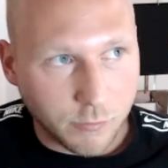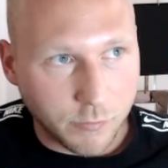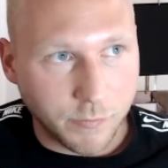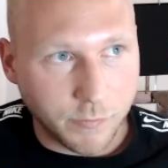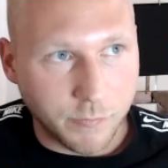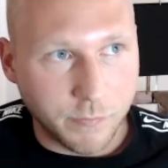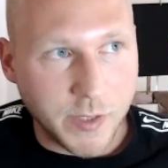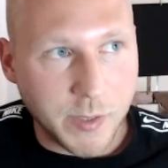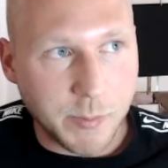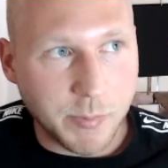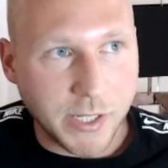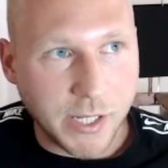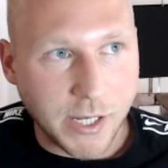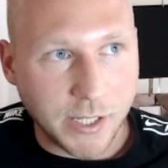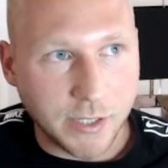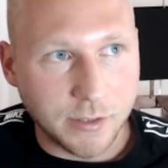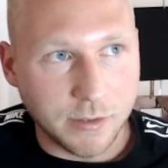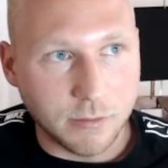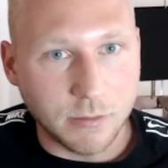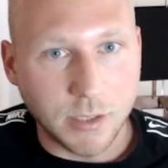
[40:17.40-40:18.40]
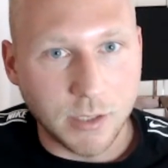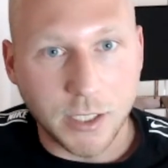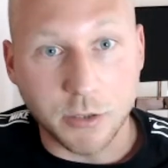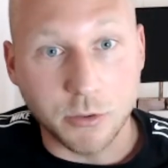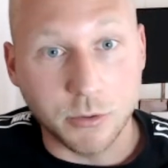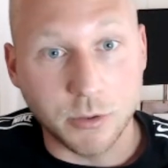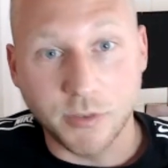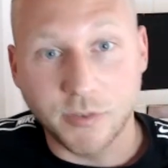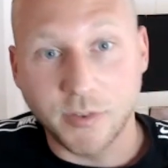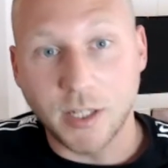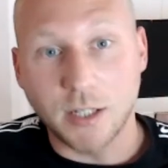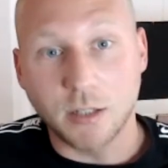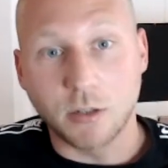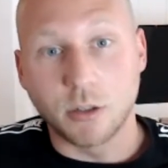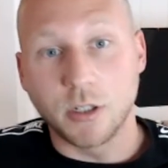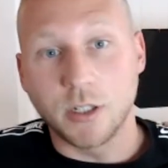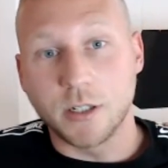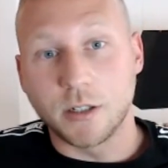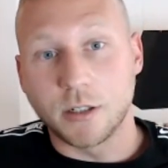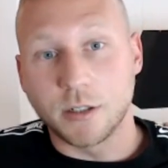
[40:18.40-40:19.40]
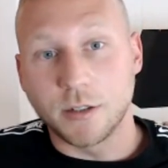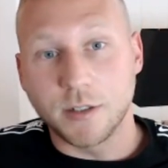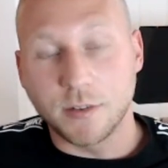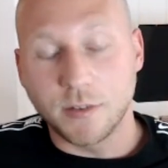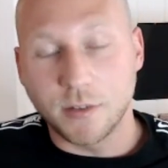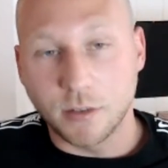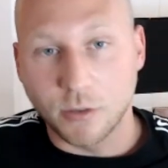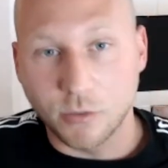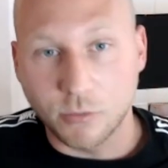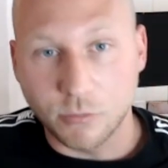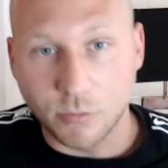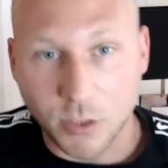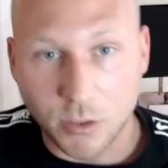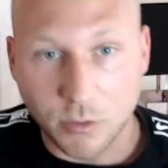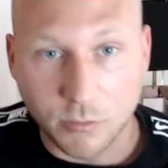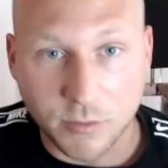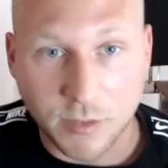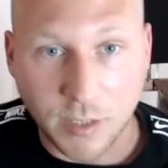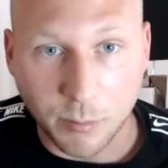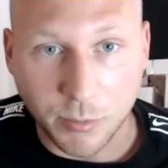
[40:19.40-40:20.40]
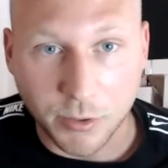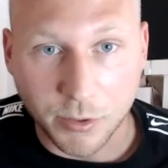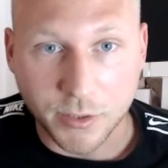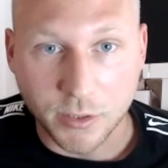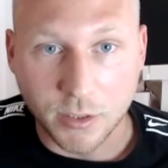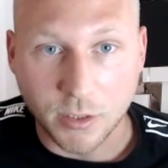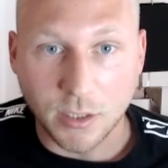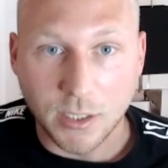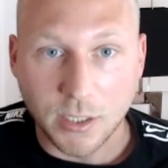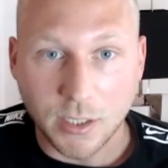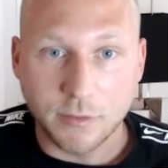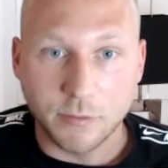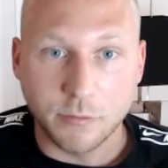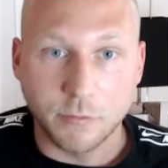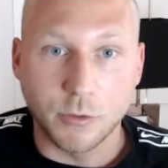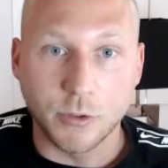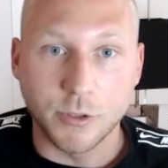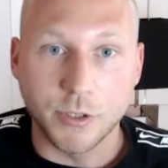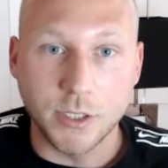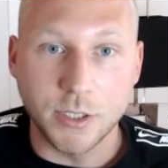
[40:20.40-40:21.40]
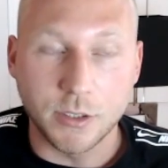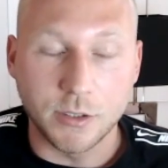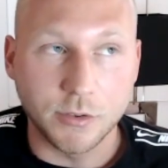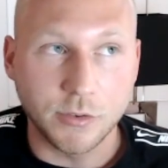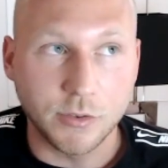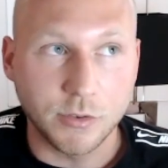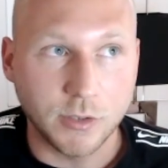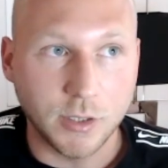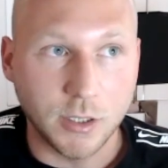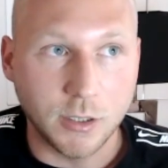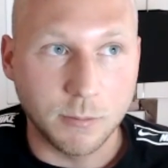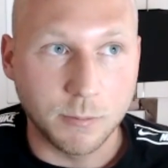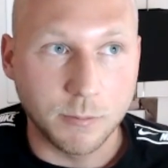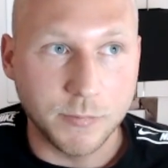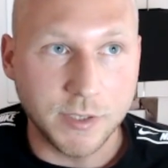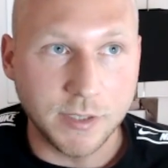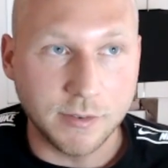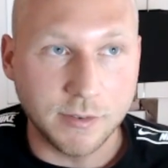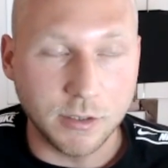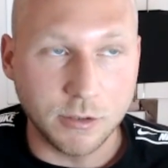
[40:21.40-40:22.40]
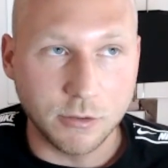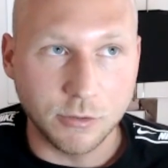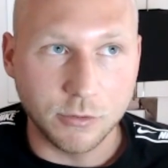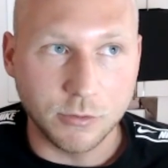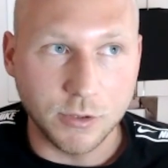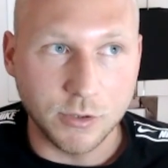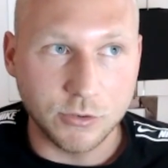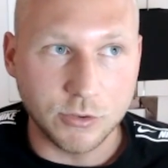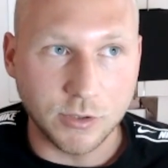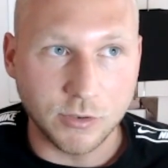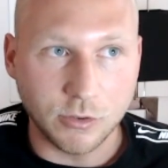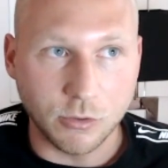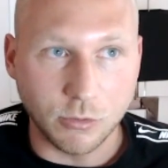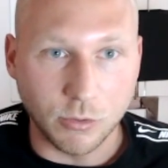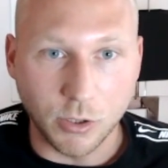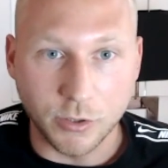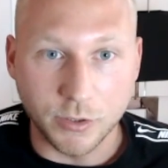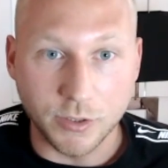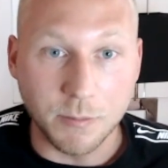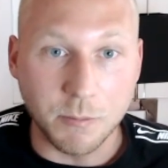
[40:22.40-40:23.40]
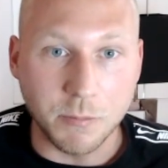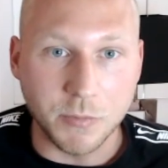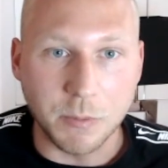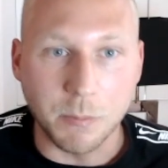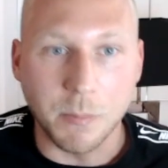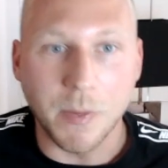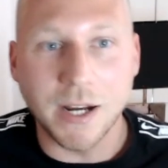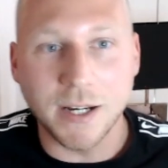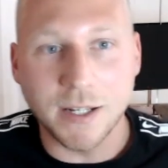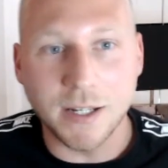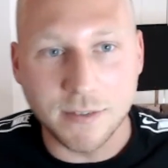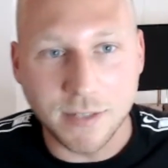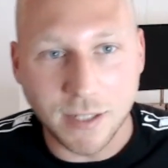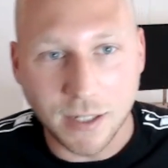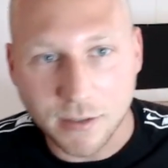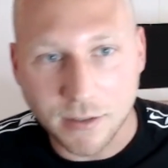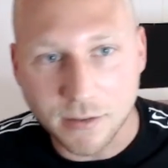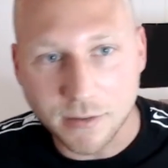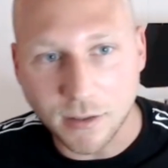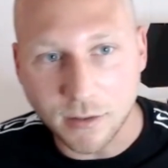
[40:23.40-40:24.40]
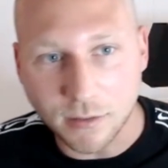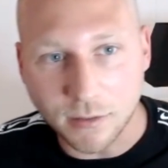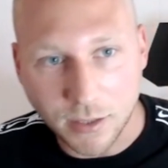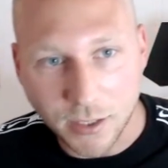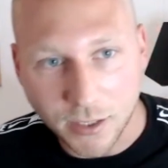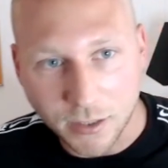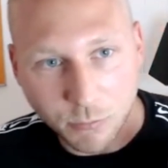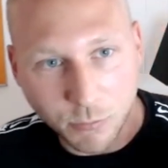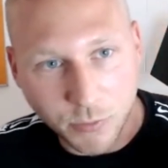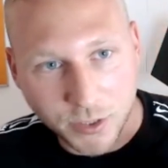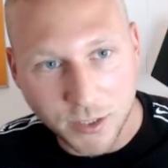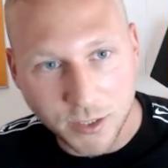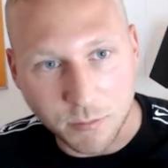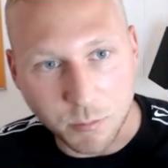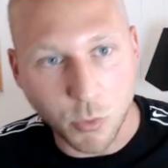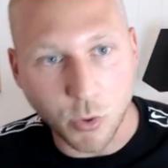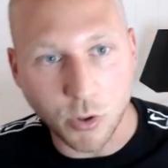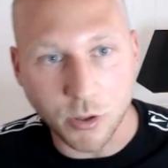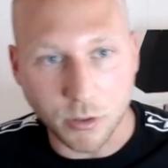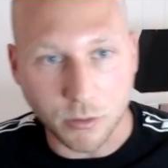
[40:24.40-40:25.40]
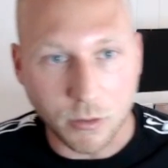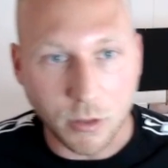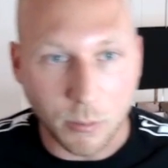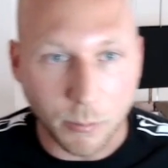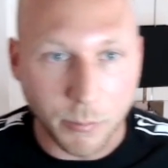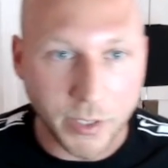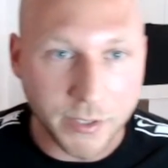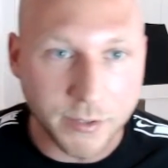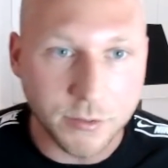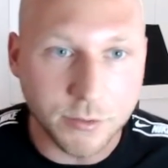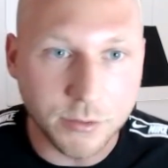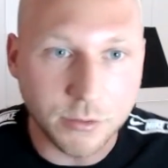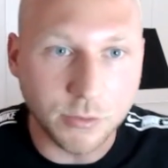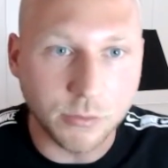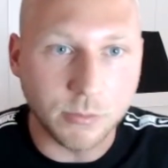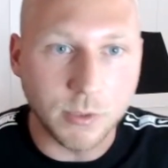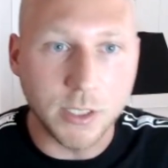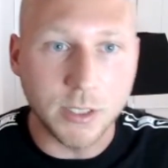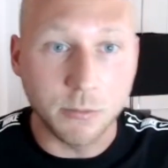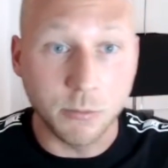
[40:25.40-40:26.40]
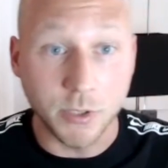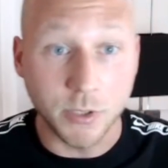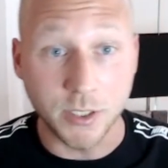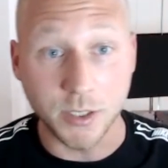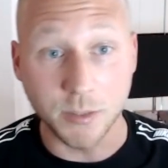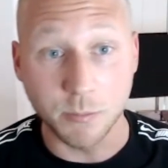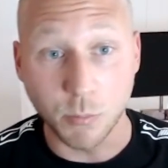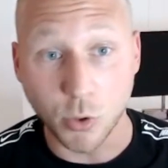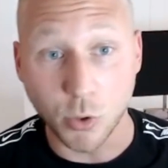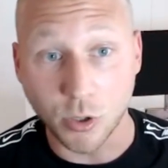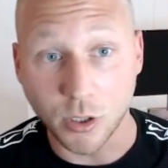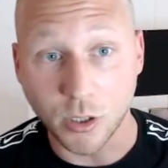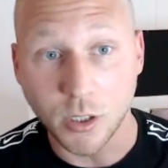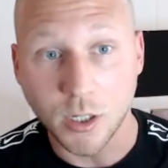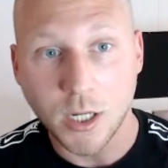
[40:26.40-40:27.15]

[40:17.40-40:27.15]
VPN, like you were saying earlier, this industry doubled in the last 4 years. This industry is just growing. The market tells us like we need more competitors, right? And we need more,